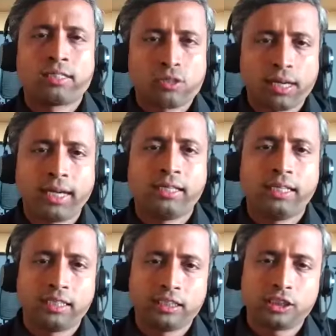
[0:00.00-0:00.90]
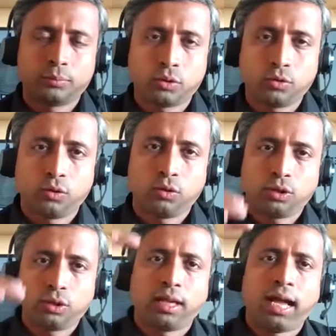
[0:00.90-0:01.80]
as you get the internship. So
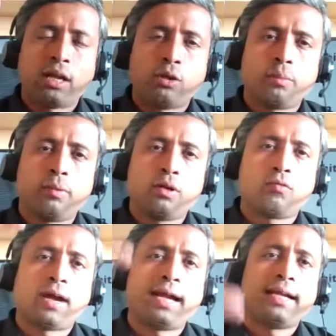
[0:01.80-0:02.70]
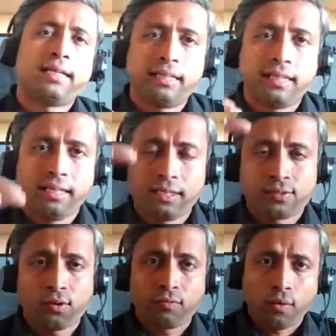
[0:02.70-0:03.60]
are you able to find the
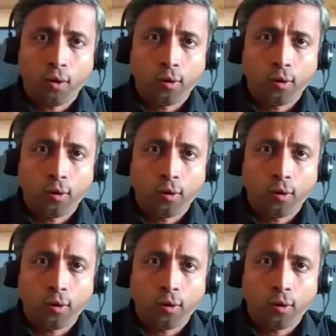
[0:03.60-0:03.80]
list of